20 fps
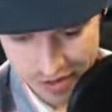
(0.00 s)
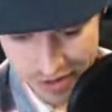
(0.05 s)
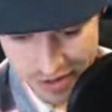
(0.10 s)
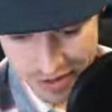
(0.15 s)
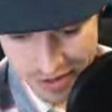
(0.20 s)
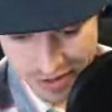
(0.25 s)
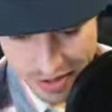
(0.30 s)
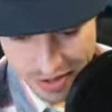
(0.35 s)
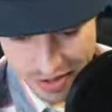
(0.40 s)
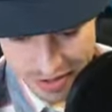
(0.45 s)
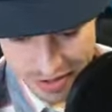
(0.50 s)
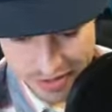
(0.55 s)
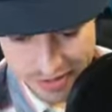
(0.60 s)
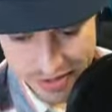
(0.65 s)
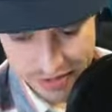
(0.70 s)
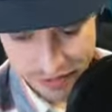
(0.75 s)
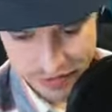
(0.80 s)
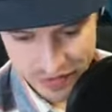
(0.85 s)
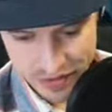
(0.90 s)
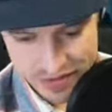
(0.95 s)
Stephanie's
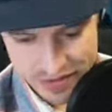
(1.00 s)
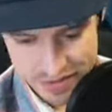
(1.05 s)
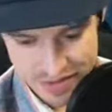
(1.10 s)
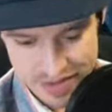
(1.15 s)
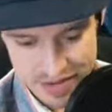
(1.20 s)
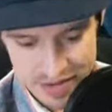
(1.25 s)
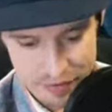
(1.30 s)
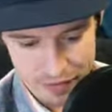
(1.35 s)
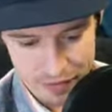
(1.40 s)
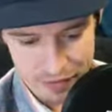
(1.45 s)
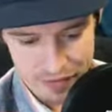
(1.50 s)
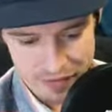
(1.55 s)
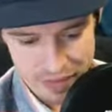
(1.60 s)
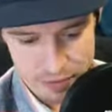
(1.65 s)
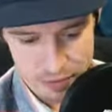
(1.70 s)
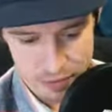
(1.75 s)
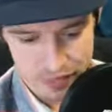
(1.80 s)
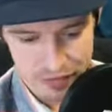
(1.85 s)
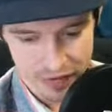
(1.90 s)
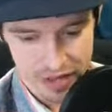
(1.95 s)
decided Facebook for
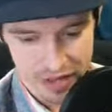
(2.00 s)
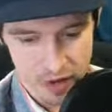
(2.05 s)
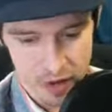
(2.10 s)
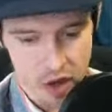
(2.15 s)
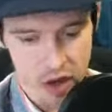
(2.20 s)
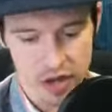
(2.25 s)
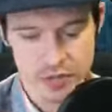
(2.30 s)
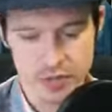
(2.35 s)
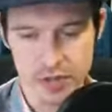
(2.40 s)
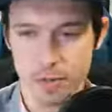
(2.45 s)
now. Awesome.